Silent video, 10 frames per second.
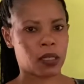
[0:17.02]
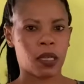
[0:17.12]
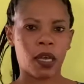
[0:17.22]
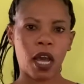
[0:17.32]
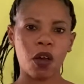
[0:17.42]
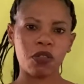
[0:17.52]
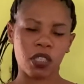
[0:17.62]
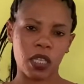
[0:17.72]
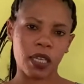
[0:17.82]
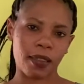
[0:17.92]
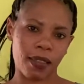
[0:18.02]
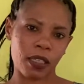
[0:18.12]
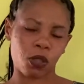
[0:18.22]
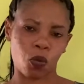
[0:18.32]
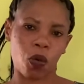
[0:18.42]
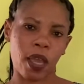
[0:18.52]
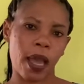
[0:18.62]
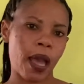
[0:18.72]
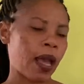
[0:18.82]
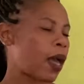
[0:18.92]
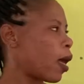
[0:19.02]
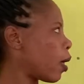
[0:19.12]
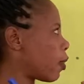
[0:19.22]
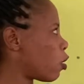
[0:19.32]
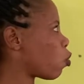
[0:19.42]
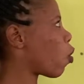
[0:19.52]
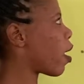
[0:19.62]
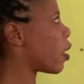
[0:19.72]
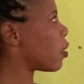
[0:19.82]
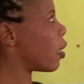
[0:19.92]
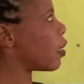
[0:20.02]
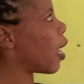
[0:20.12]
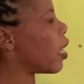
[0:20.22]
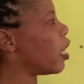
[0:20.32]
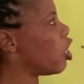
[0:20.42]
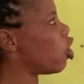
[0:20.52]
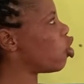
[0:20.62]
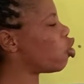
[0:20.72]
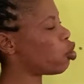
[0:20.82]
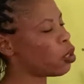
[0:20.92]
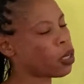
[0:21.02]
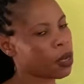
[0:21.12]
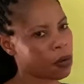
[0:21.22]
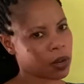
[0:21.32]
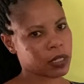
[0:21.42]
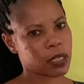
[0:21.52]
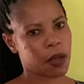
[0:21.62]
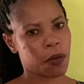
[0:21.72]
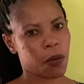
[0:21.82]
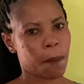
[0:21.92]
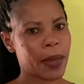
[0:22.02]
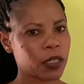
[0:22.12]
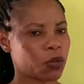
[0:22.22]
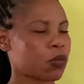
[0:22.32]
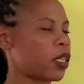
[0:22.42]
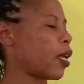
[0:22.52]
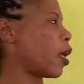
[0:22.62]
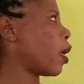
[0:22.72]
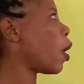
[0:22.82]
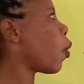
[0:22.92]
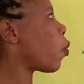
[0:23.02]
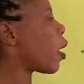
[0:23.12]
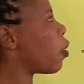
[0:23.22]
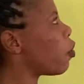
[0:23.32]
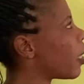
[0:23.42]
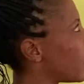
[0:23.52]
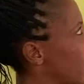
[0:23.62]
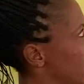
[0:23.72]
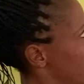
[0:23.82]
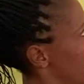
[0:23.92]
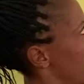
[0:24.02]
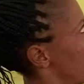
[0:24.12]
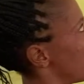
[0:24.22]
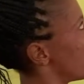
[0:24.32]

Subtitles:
counting the squares that are in each rectangle. But today we are looking at a